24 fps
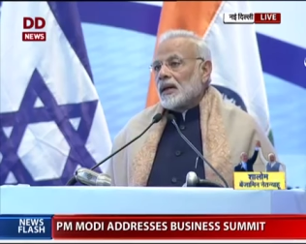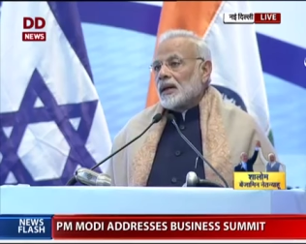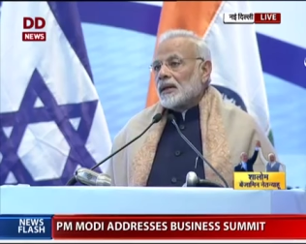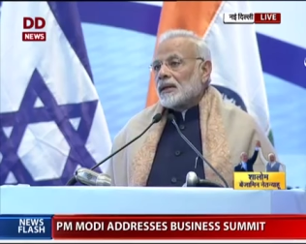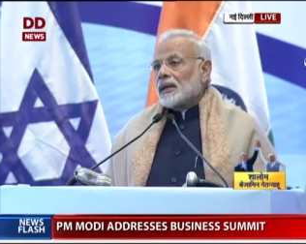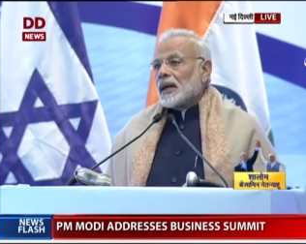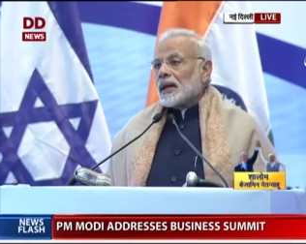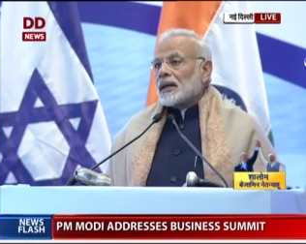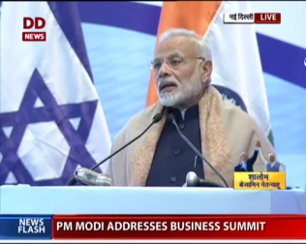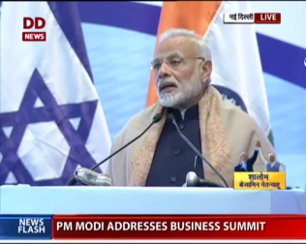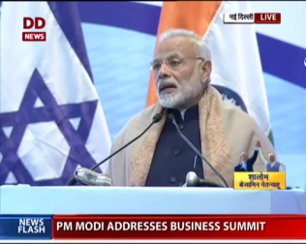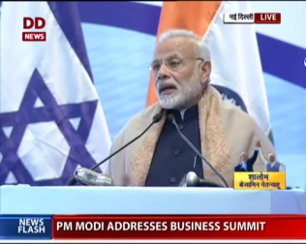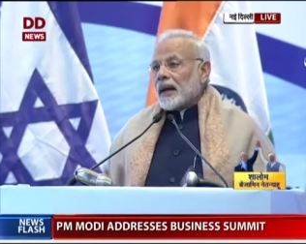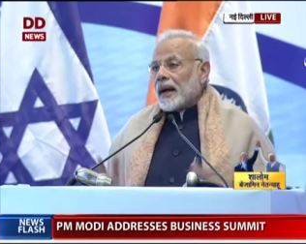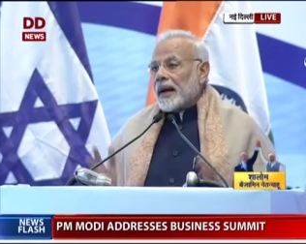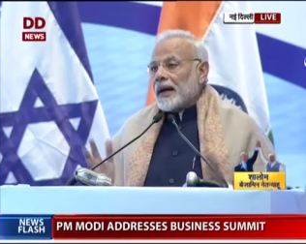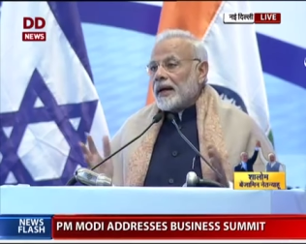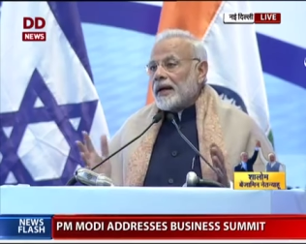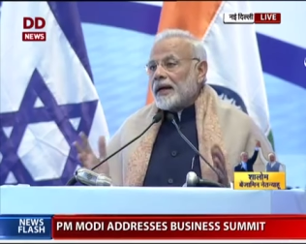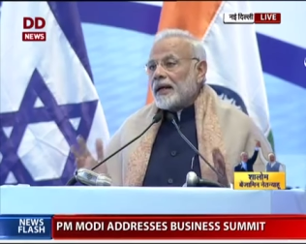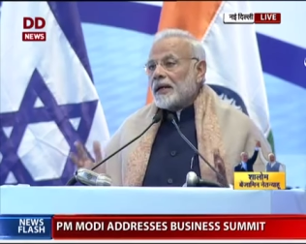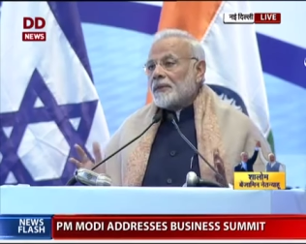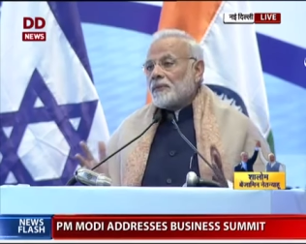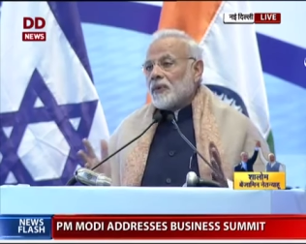The
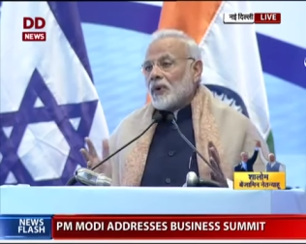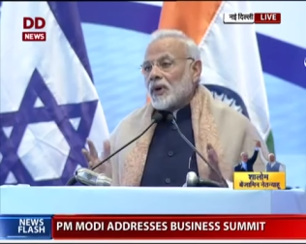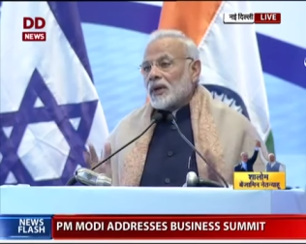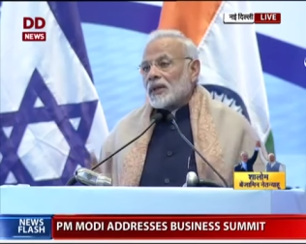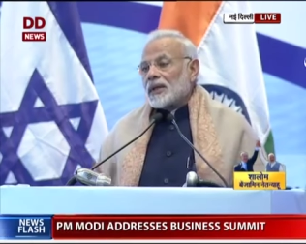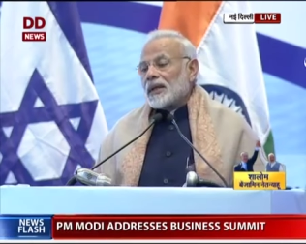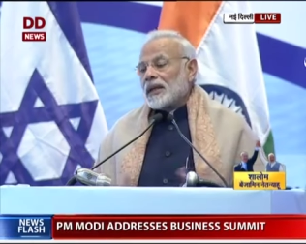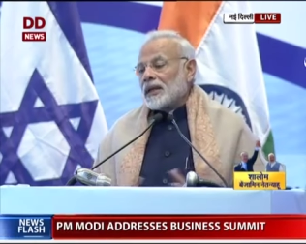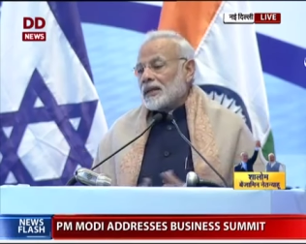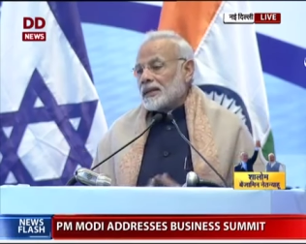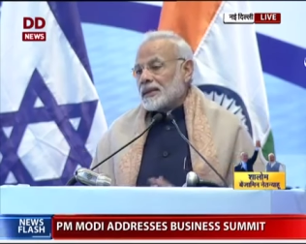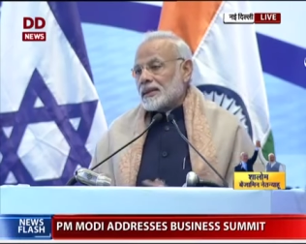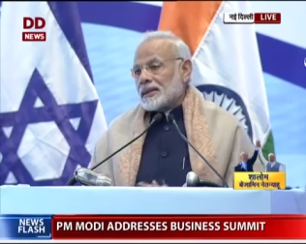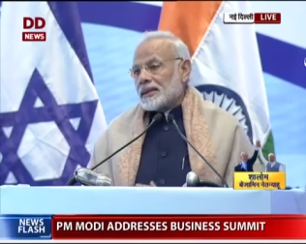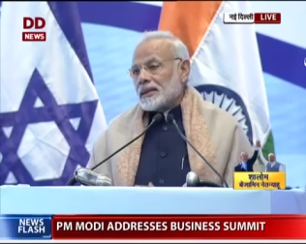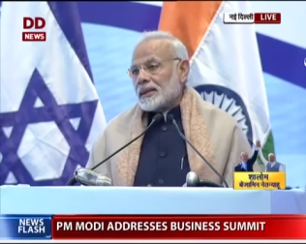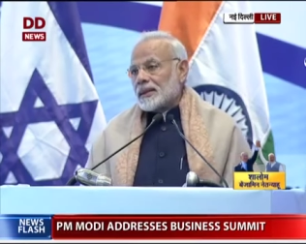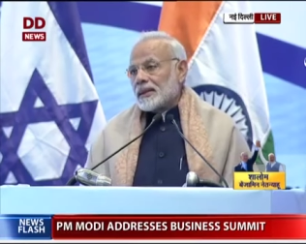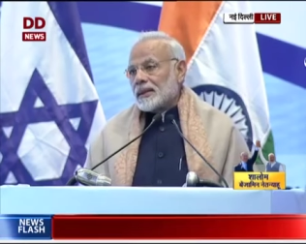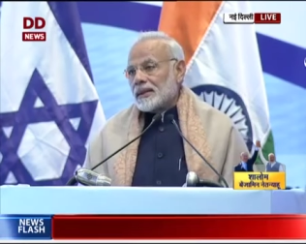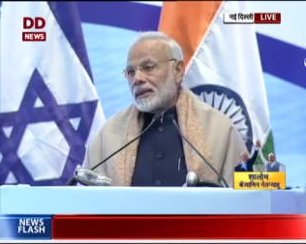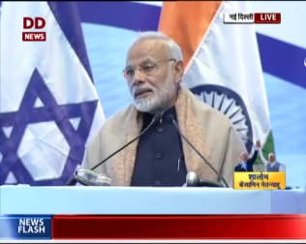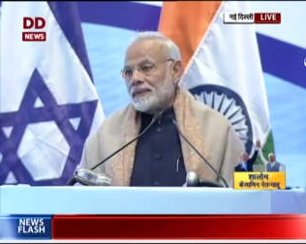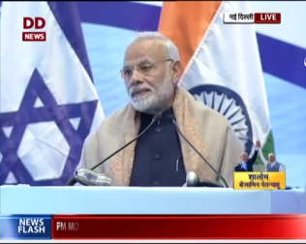credit for this
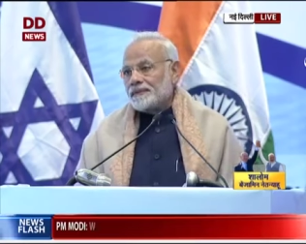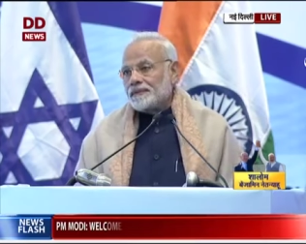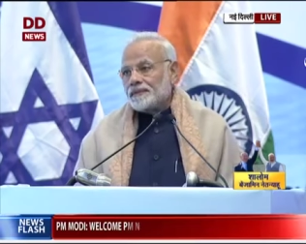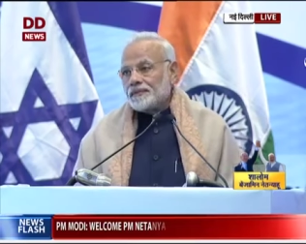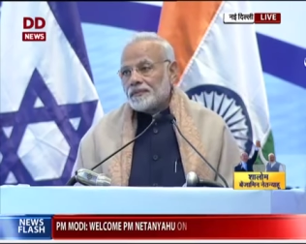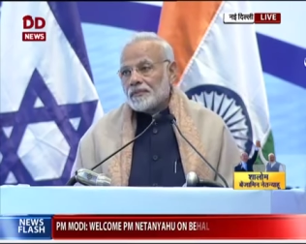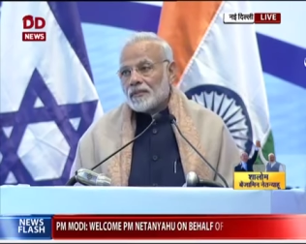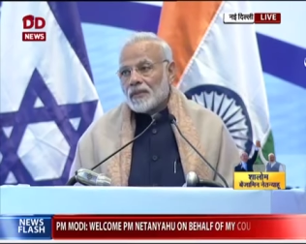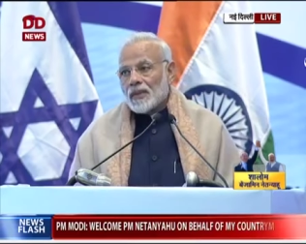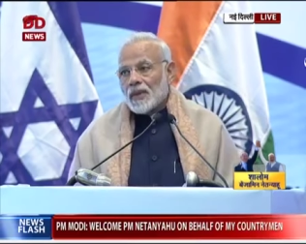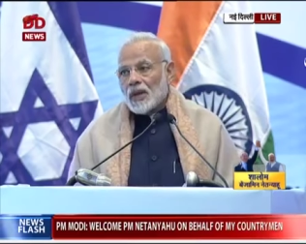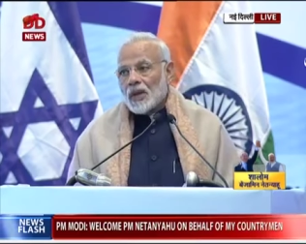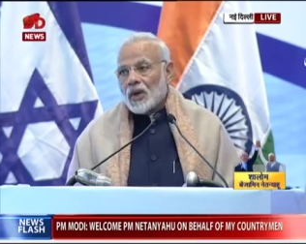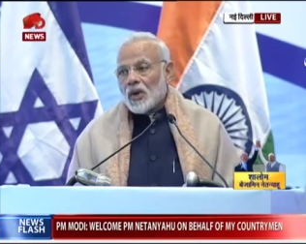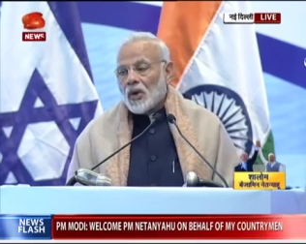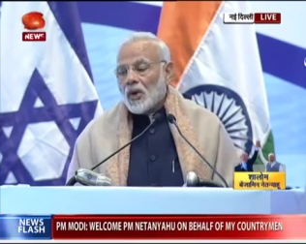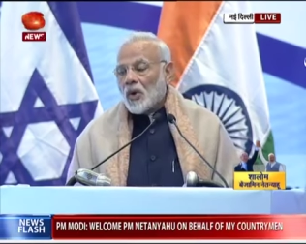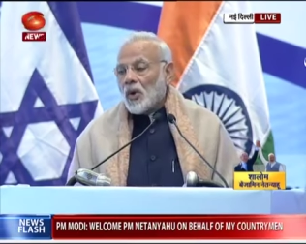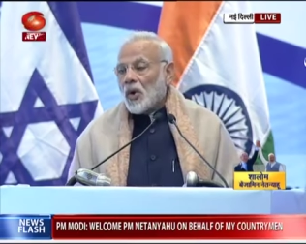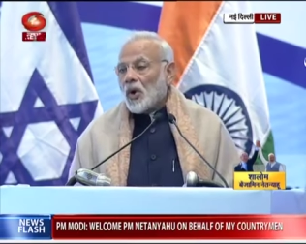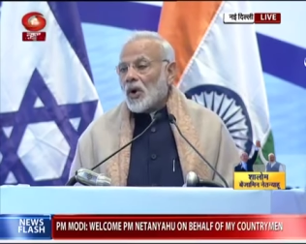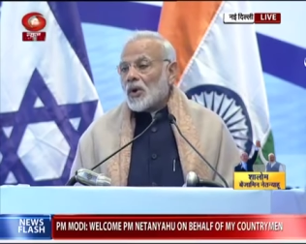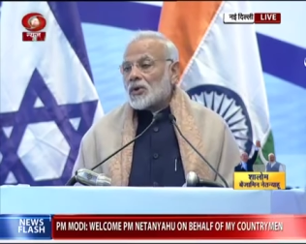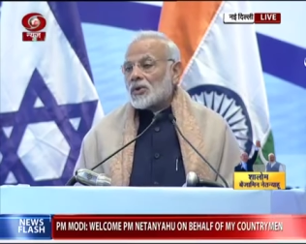
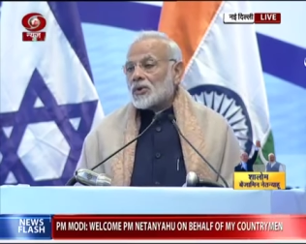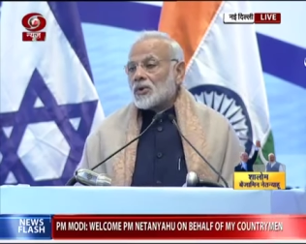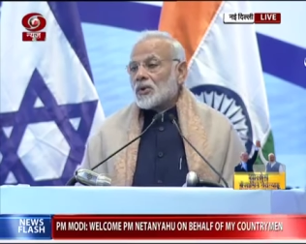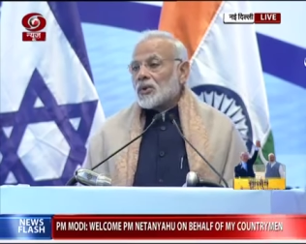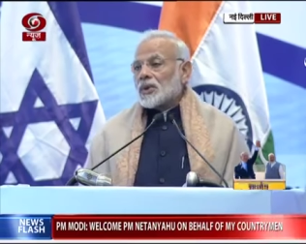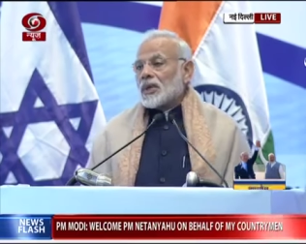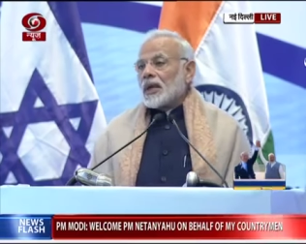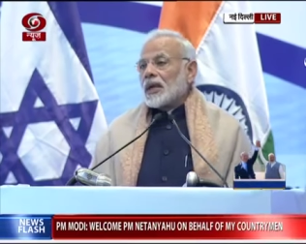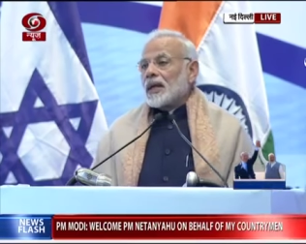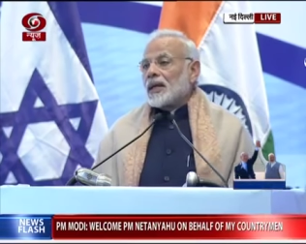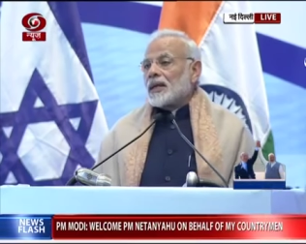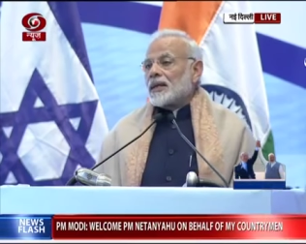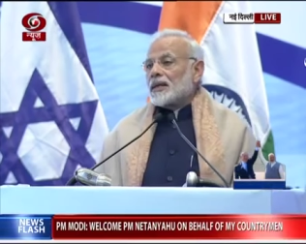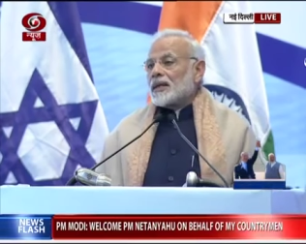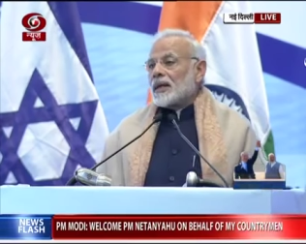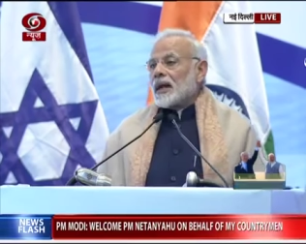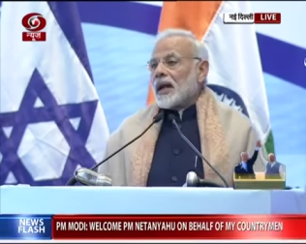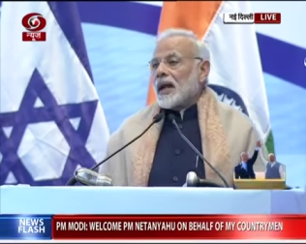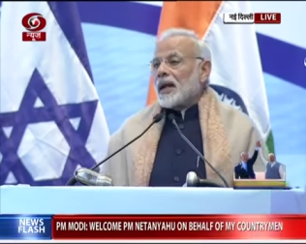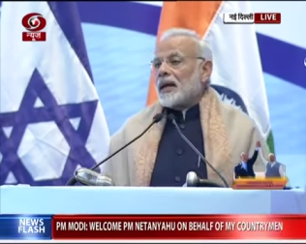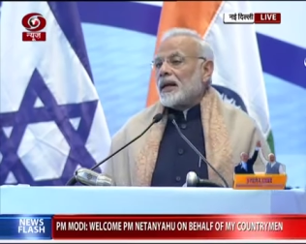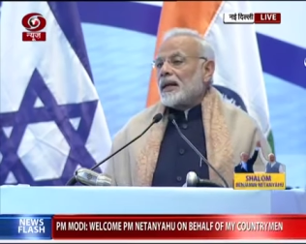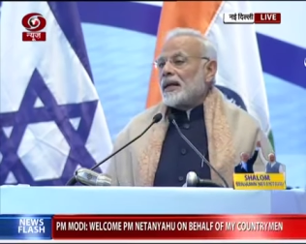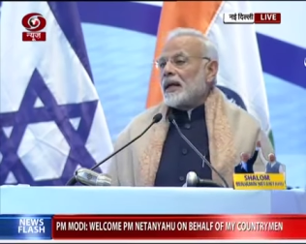goes to the
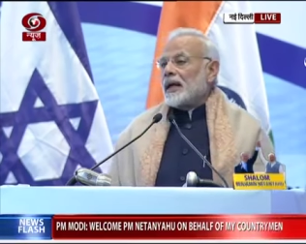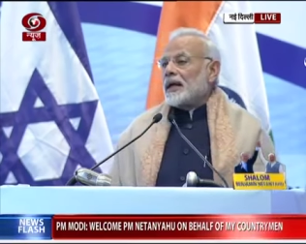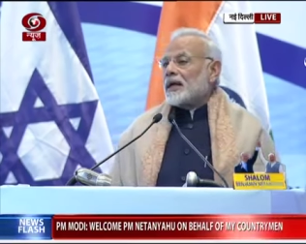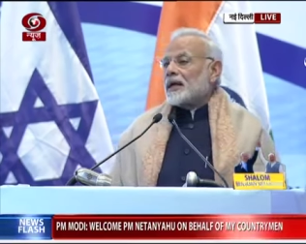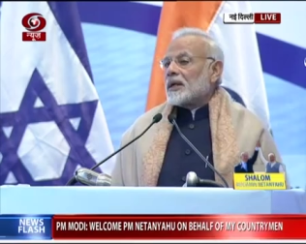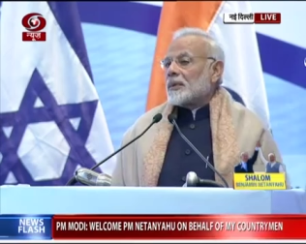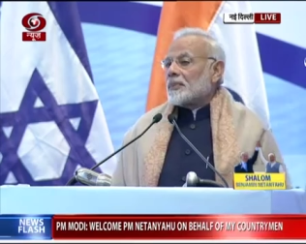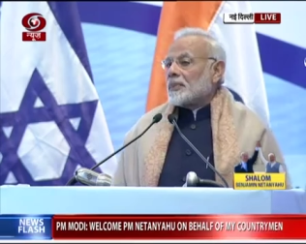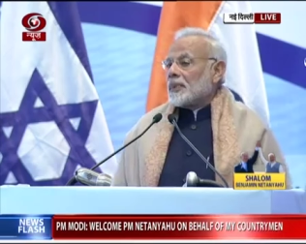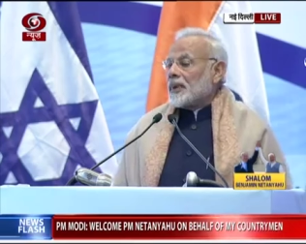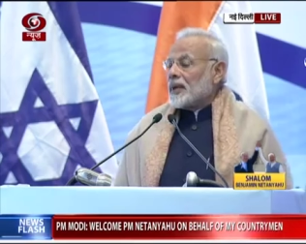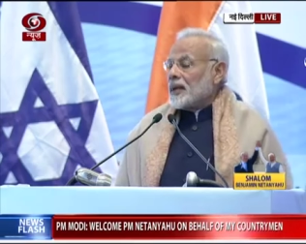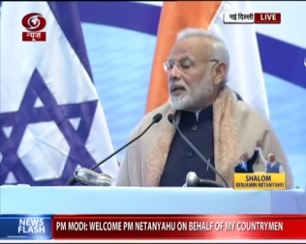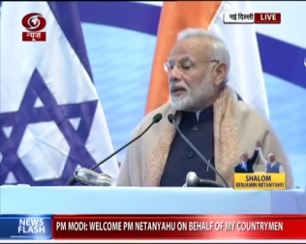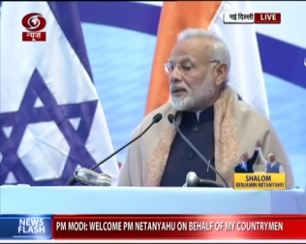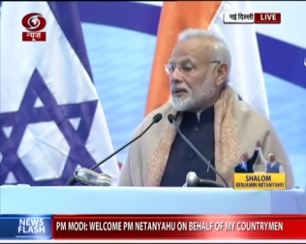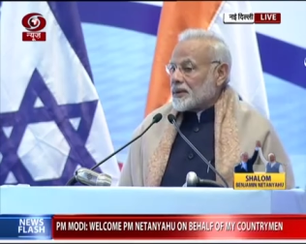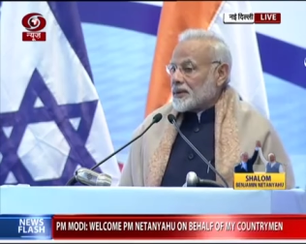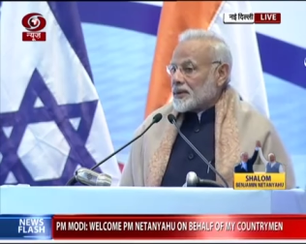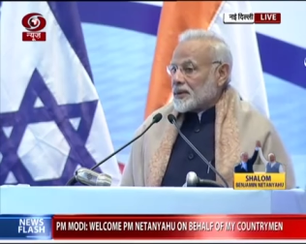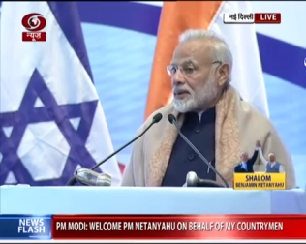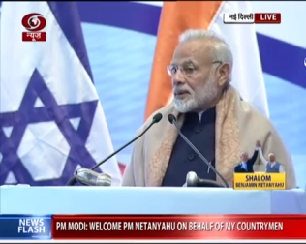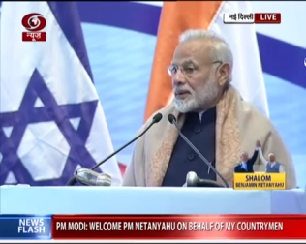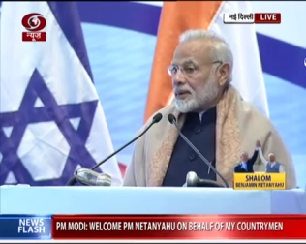Israeli
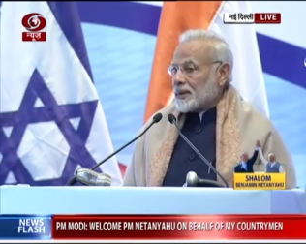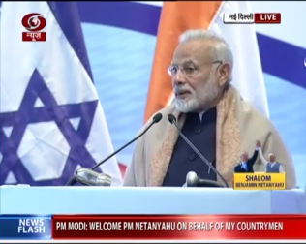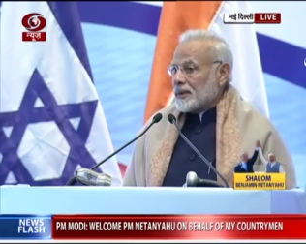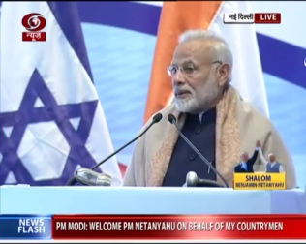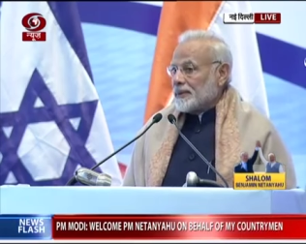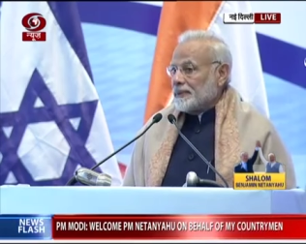entrepreneurs.